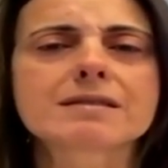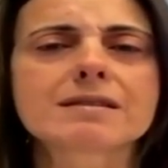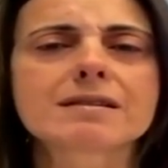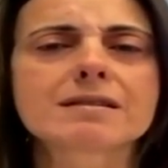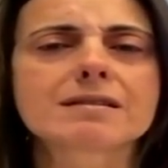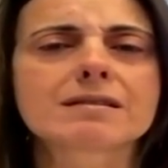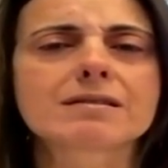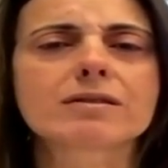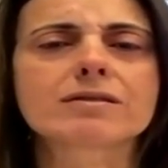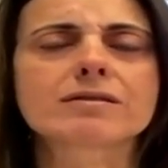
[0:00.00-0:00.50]

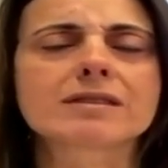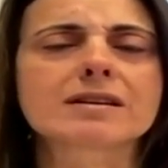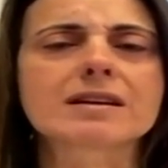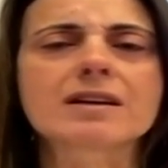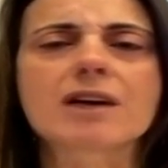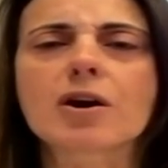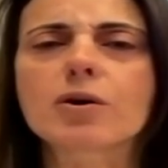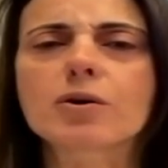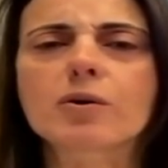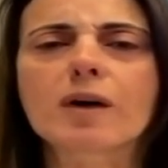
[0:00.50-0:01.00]
Did he
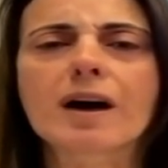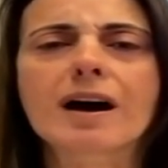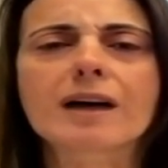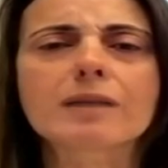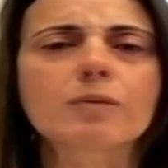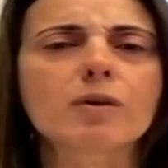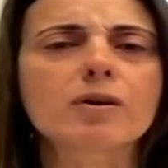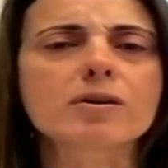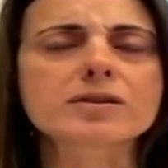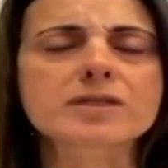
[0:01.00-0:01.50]
know who I
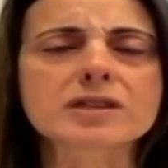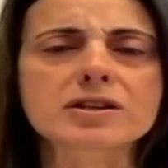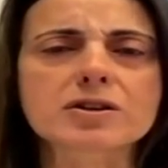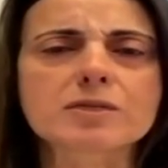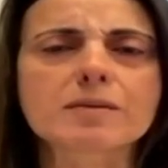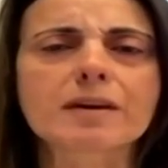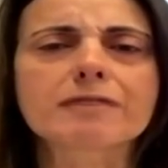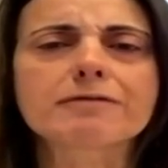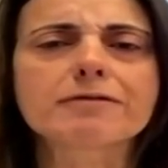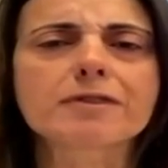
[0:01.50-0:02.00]
was? He
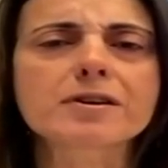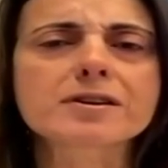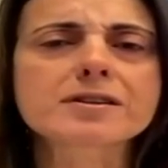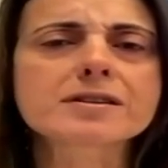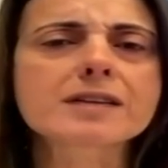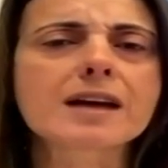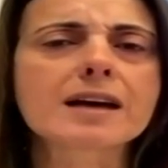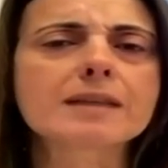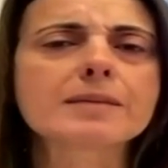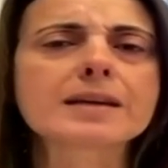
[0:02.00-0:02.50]
knew my
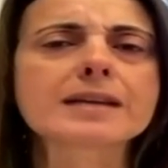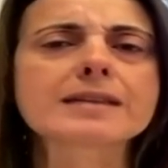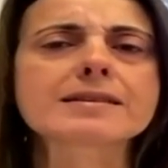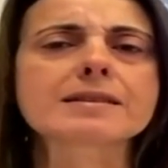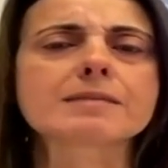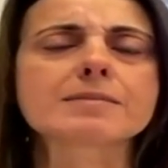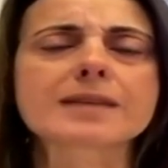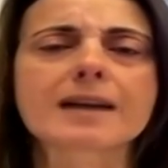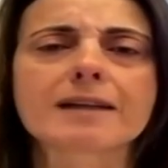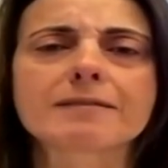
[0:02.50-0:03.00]
first name. He
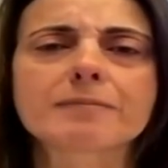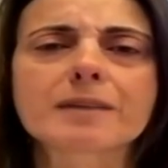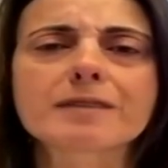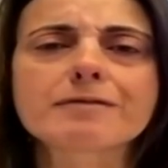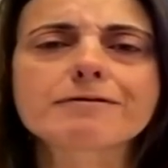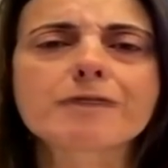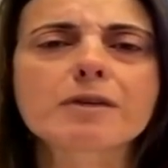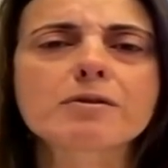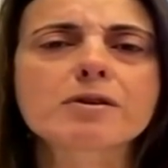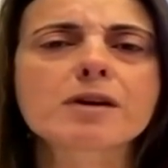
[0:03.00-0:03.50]
seemed to have my
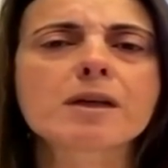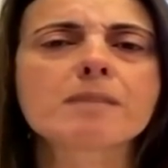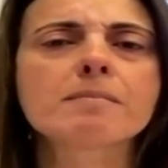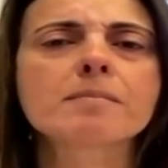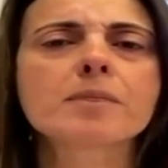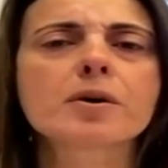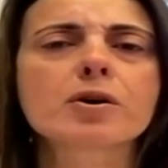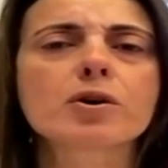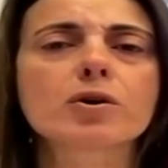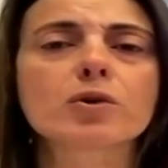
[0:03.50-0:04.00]
phone
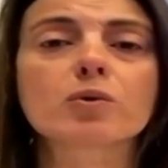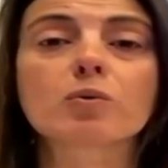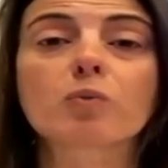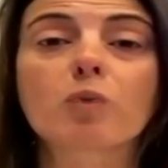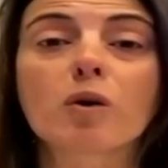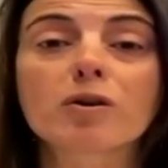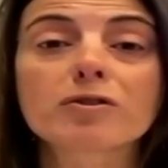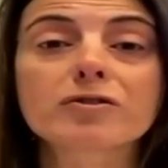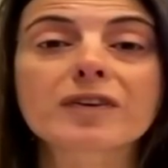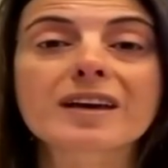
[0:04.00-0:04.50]
number. Who
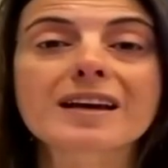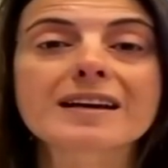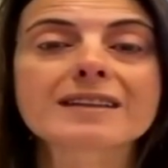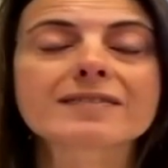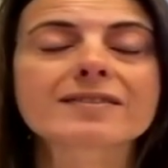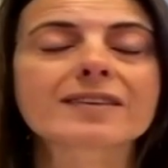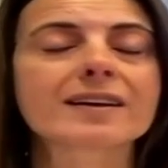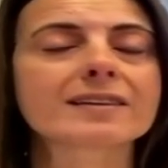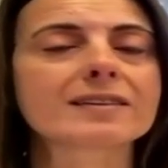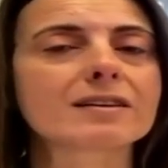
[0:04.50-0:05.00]
was
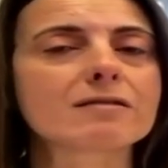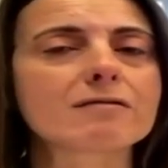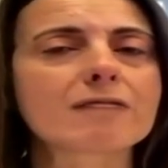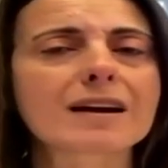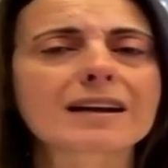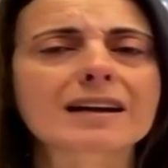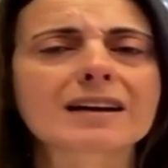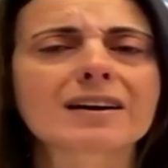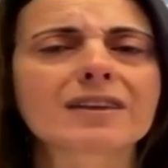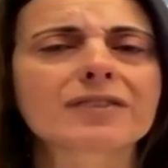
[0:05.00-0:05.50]
it? I didn't
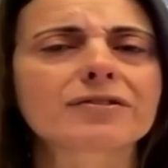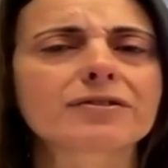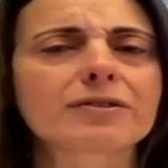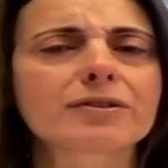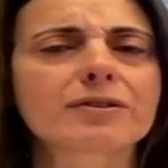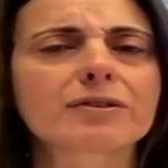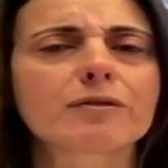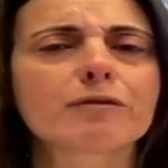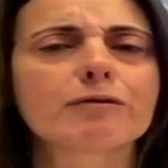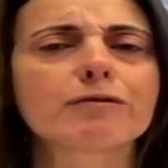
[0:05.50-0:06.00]
recognize
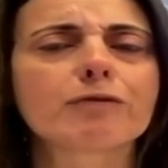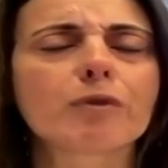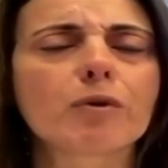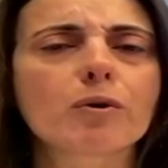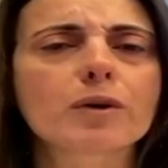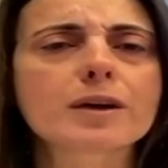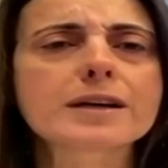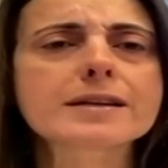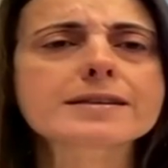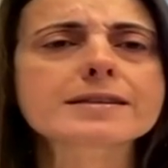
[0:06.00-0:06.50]
the
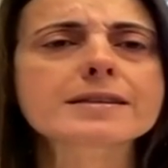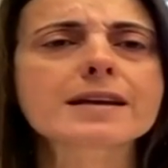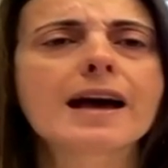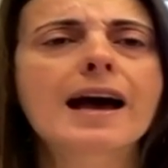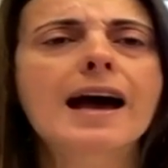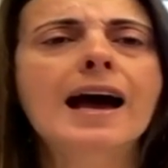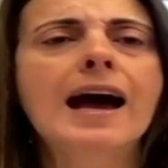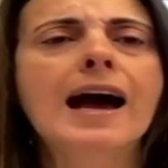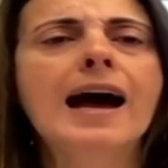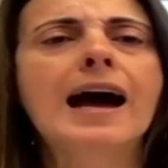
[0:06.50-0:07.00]
voice.
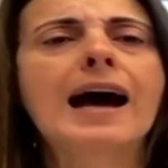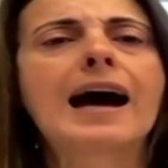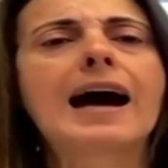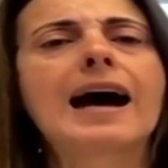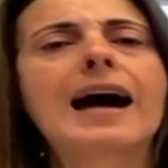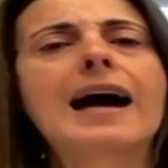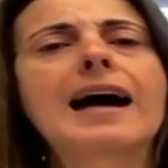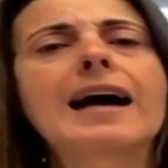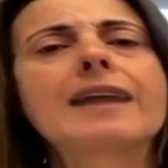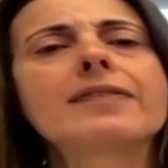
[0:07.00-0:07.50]

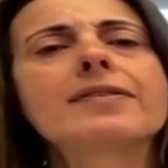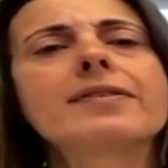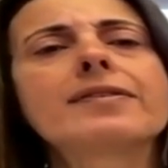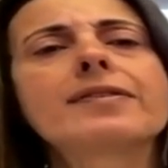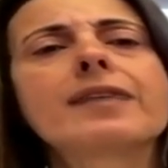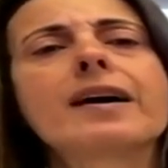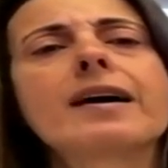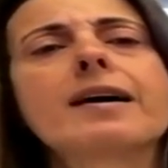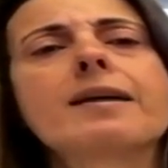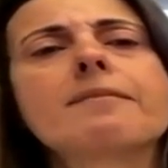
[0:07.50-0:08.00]
And
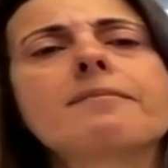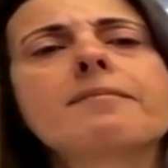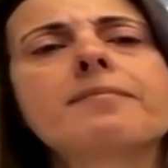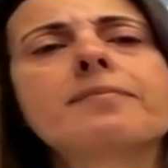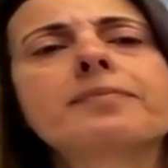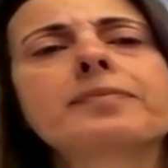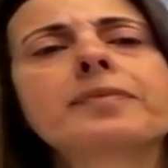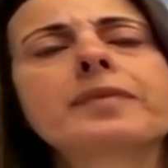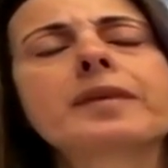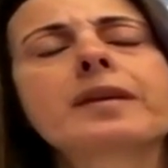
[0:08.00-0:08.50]

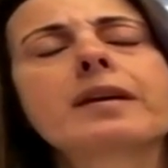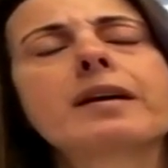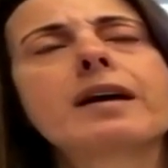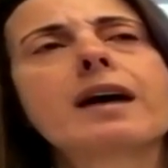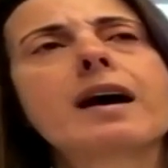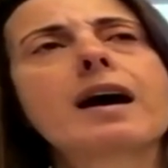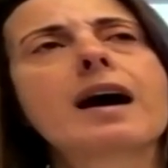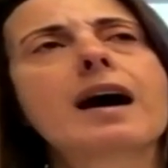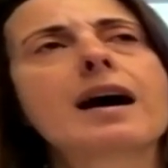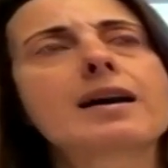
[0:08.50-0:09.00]

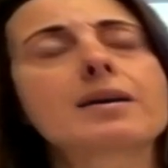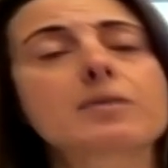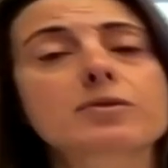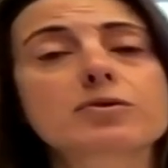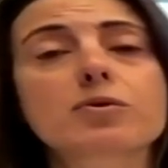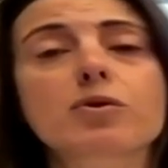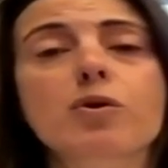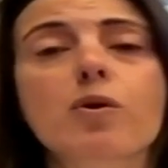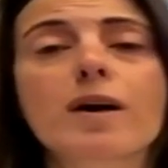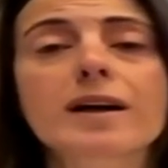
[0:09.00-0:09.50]
it was
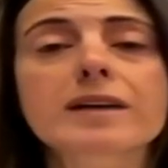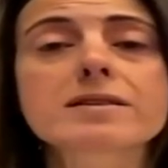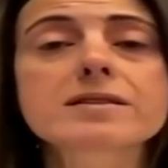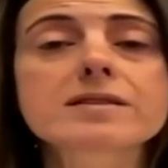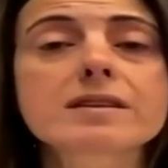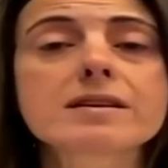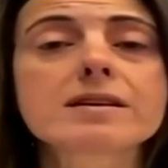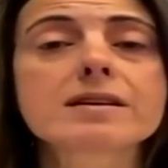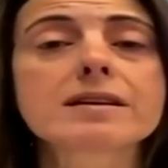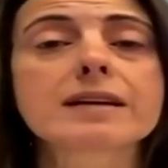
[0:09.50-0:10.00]
all quite
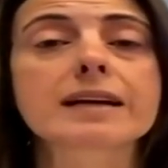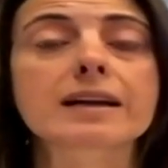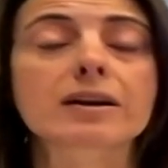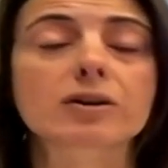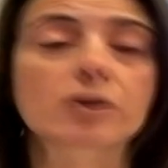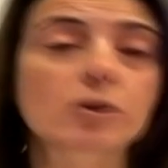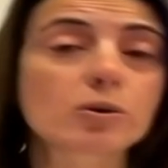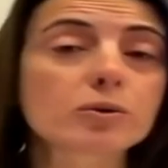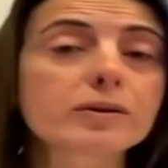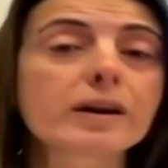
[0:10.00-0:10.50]
concerning. I
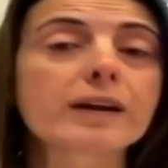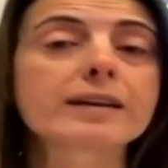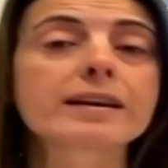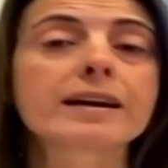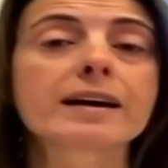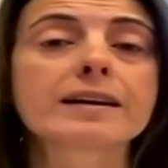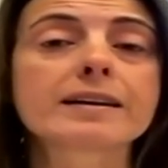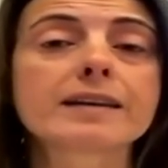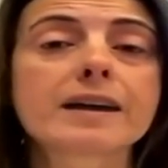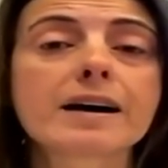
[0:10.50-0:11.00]
called
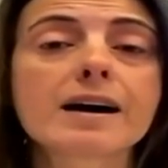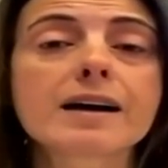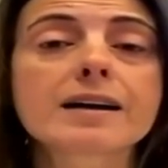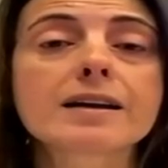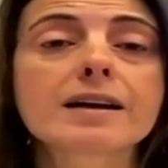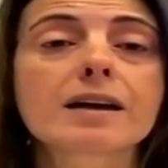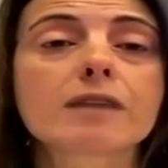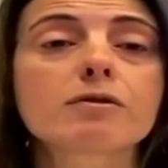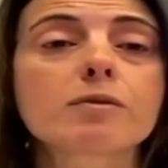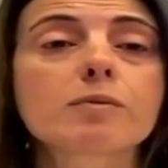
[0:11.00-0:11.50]
999.
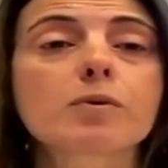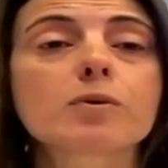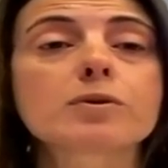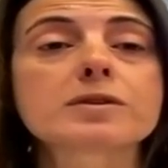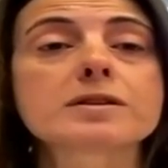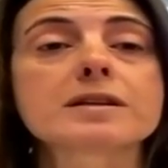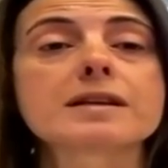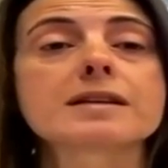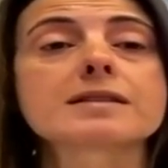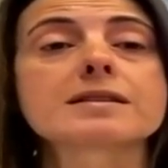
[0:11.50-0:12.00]
I
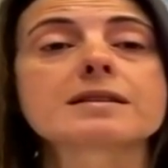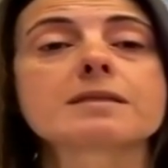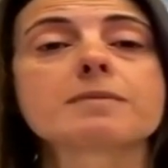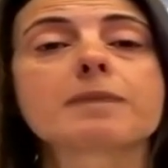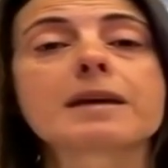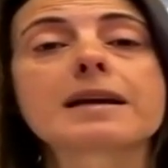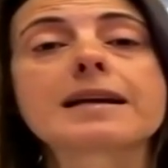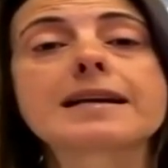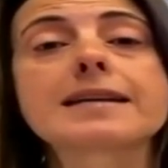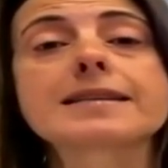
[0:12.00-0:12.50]
reported it to the
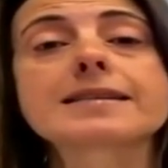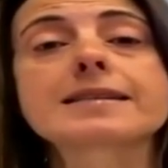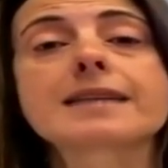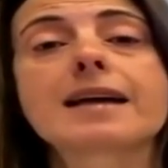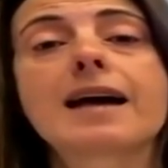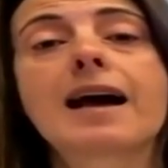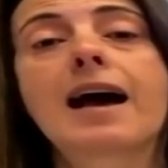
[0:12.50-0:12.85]
police.